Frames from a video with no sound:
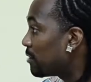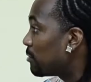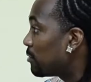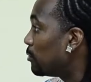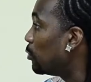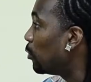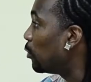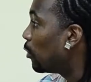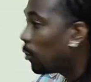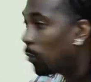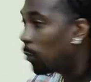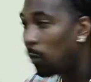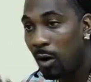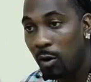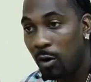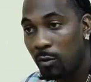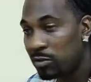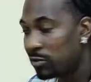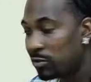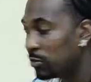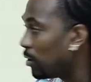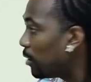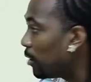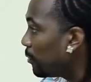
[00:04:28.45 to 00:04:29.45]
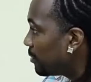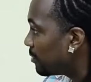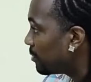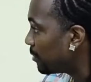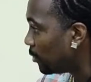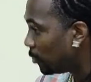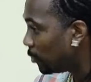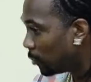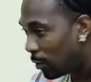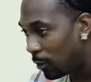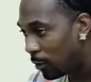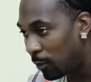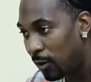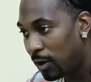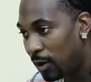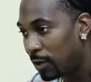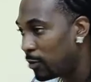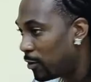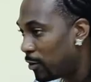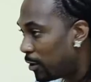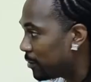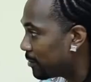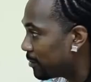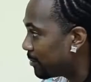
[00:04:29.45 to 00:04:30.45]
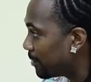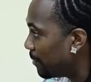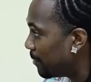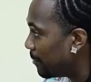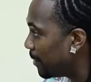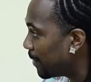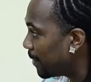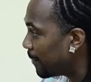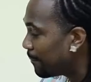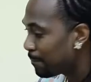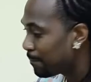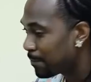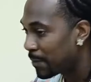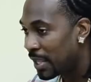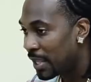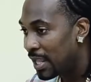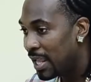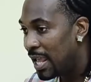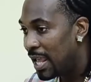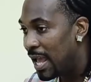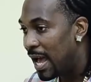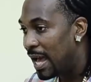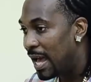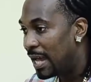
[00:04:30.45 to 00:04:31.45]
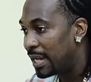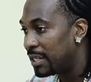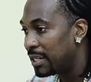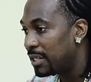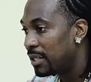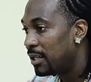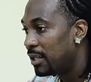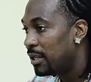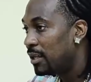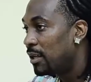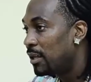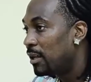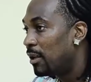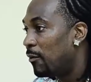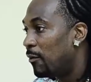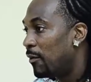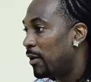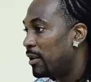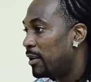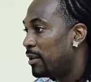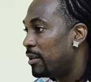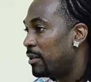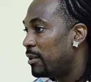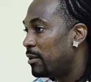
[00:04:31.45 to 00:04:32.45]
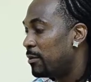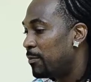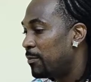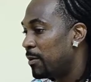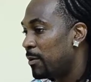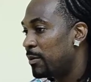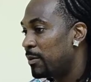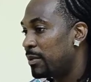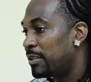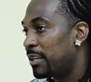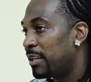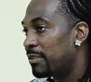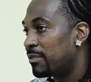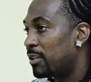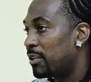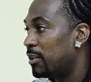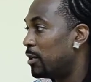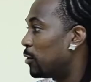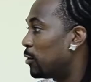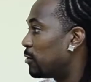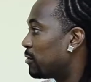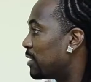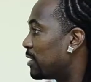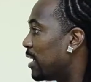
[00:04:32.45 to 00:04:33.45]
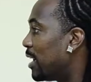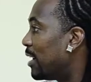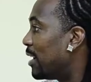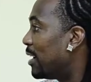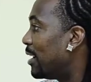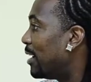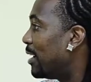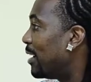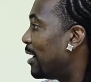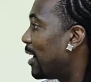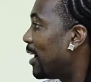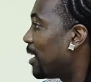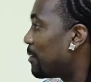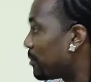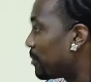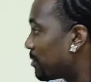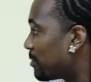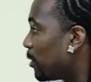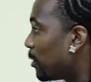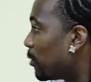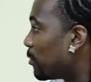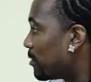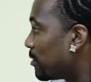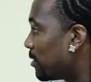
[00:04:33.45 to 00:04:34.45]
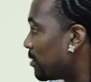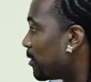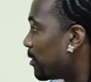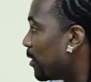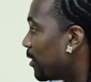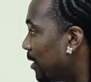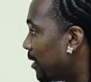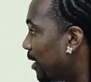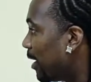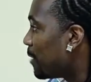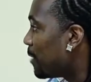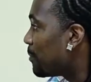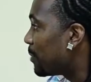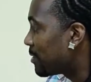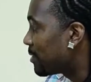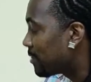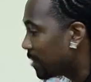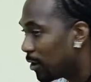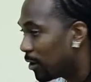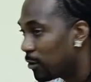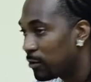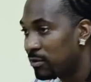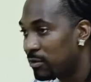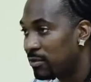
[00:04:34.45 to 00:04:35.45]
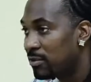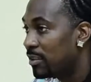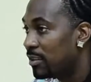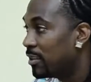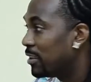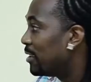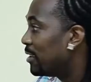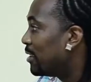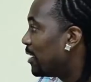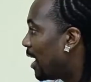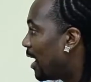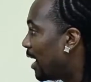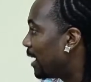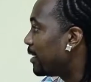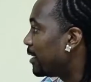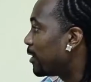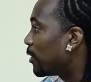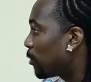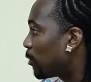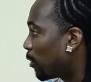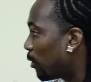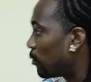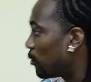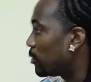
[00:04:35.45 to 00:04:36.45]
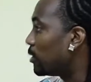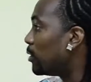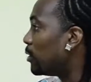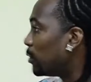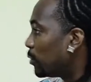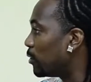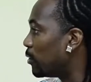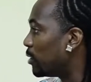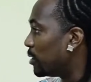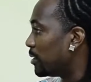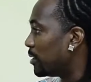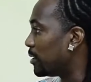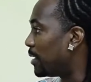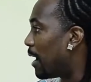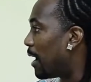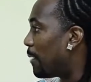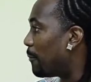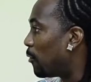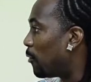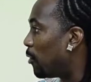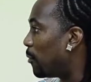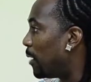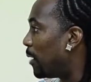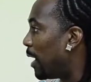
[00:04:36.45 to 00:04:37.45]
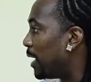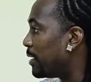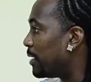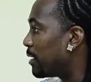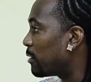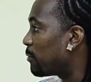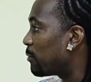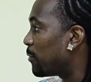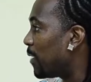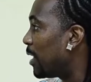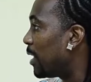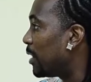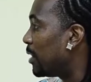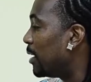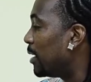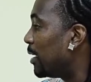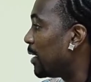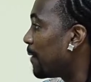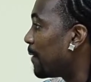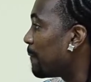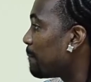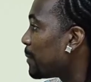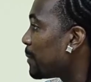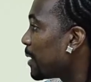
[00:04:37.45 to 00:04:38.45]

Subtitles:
No one knew it was coming, and when the people just announced that Hypasounds is on, Hypasounds, and the crowd alone, that moment I just felt like